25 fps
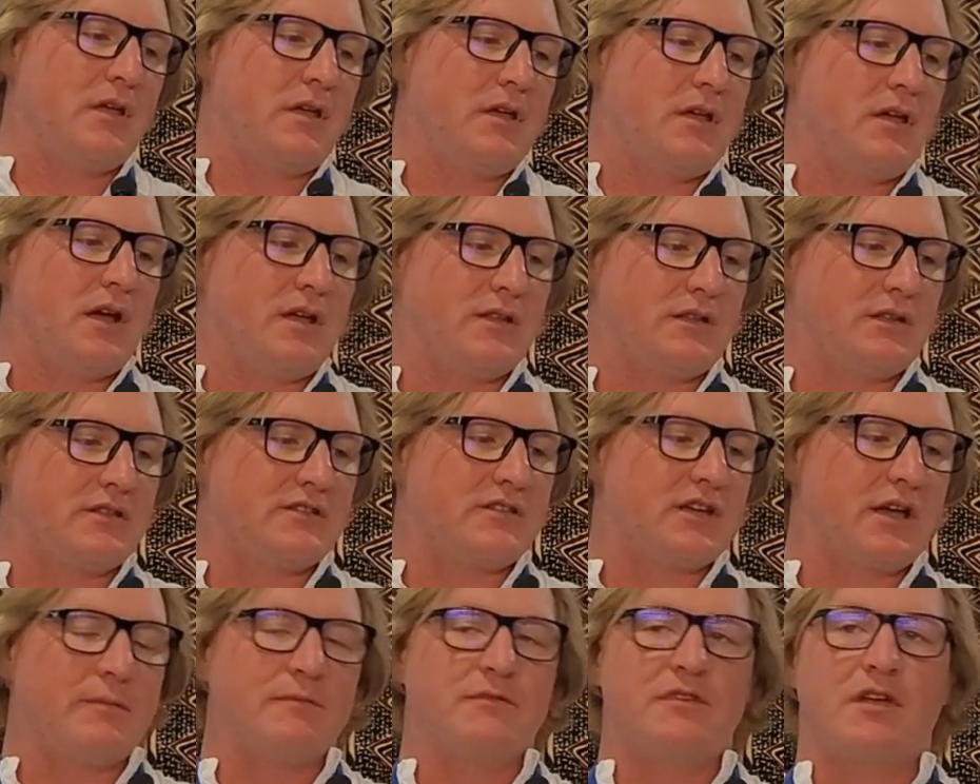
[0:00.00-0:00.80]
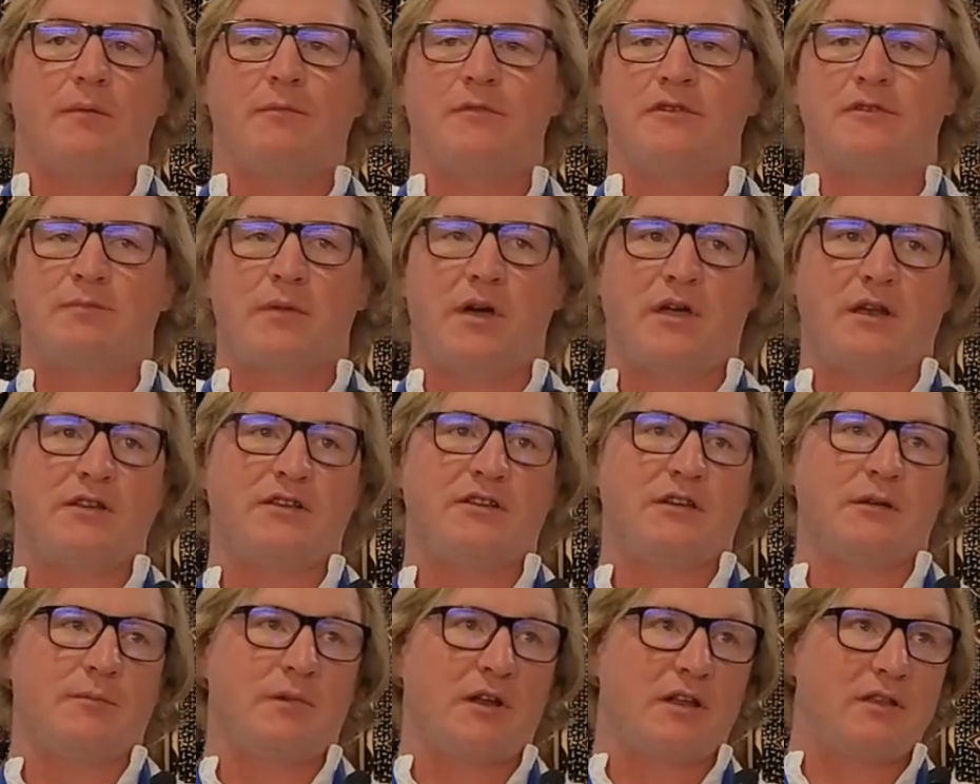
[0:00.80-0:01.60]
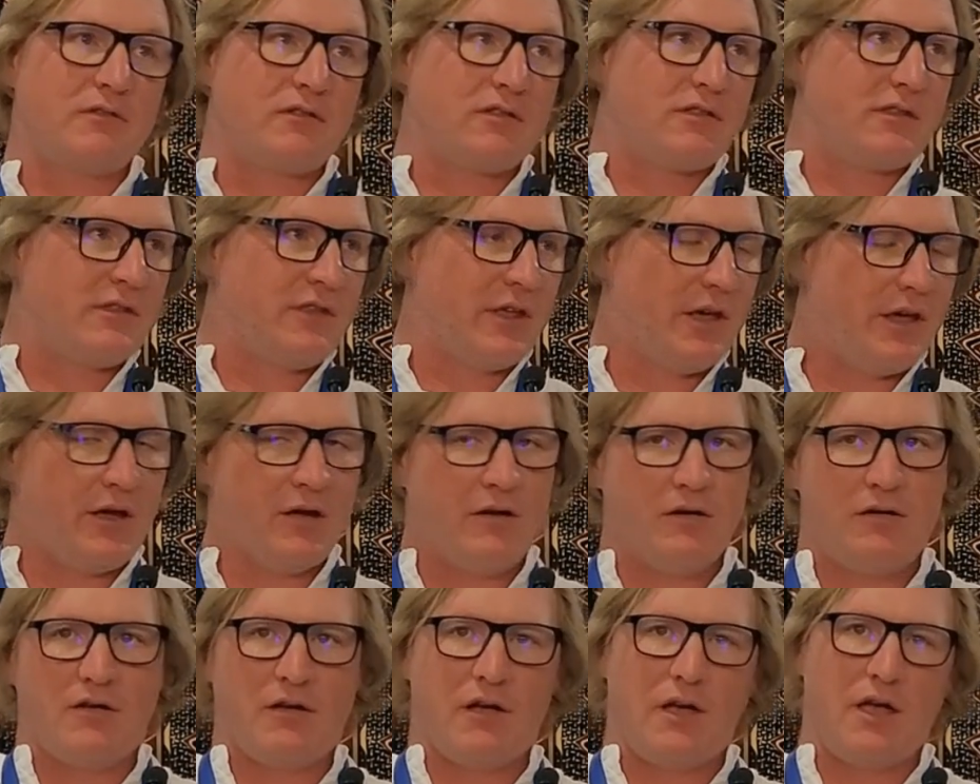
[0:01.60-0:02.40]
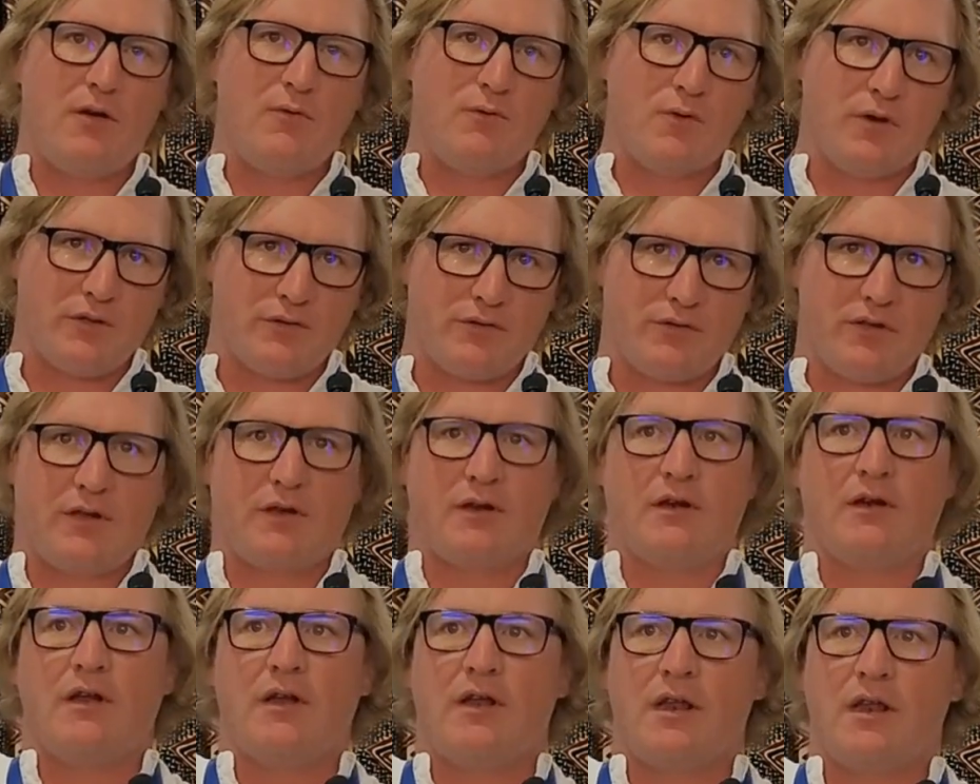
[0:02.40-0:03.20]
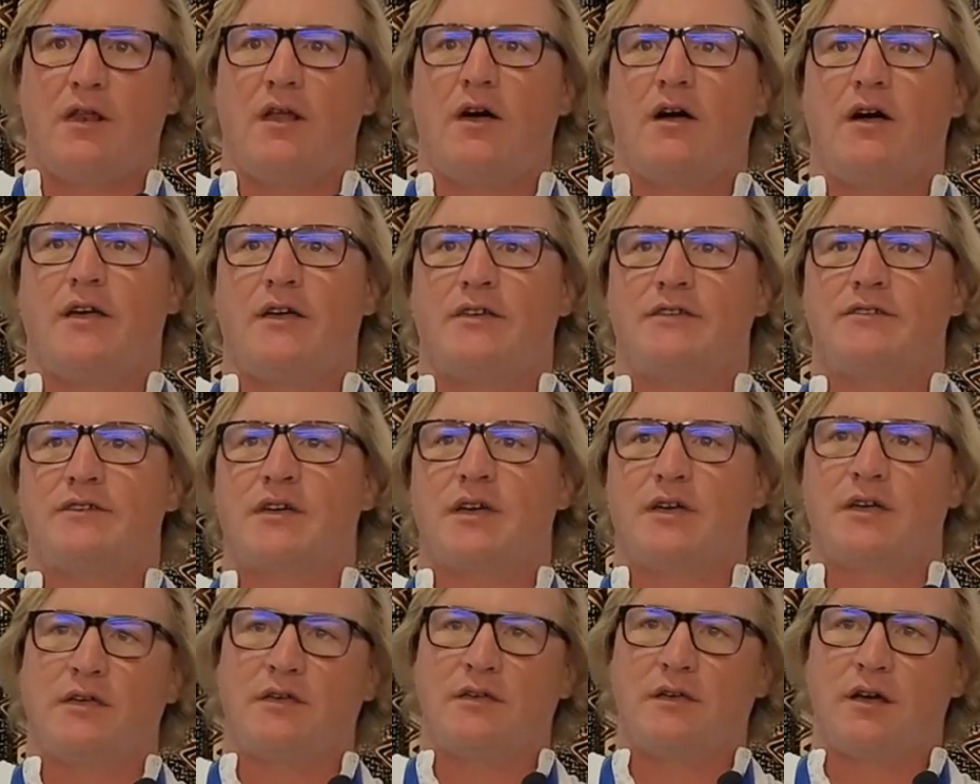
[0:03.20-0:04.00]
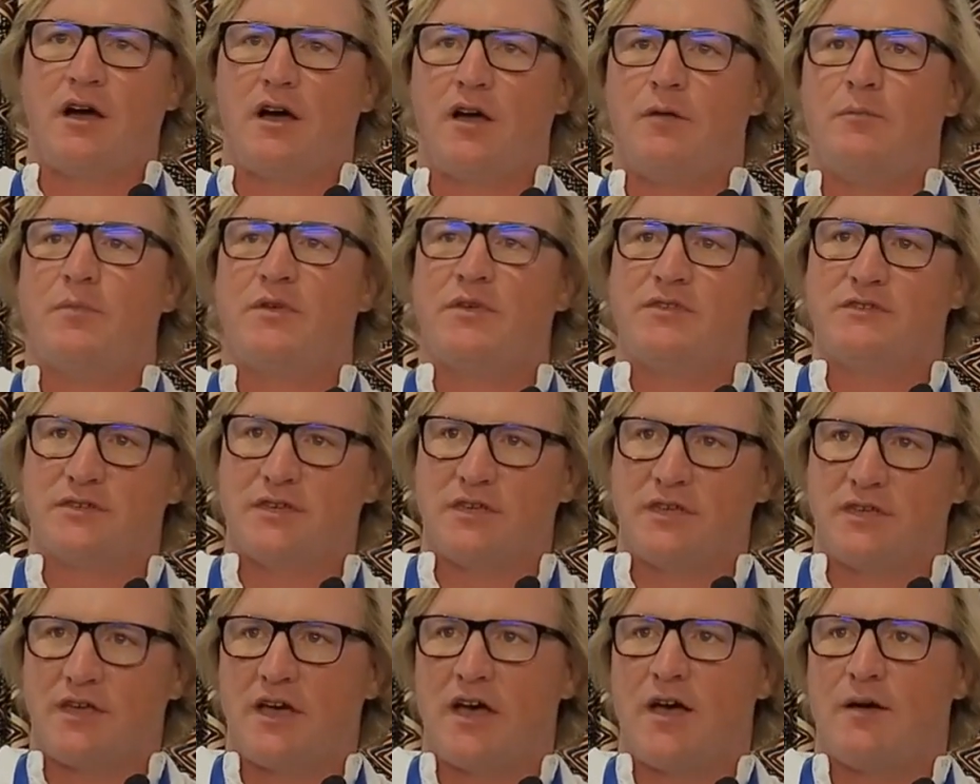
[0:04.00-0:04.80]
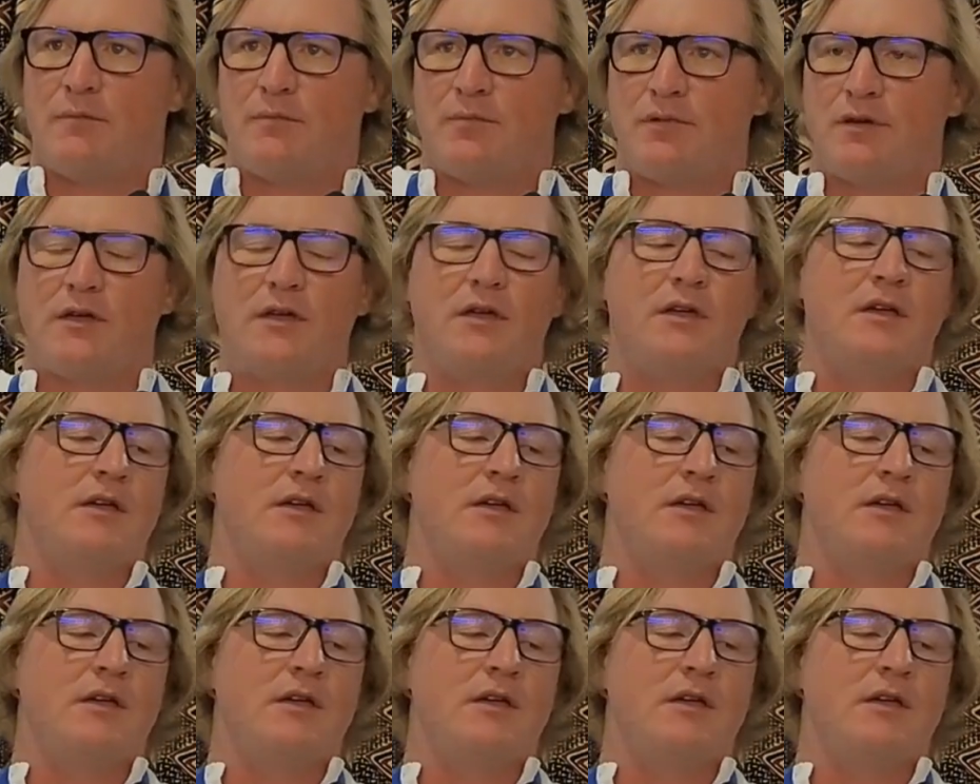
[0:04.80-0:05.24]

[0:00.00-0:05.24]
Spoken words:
at the same time as managing it. But there within lies a IPC gap.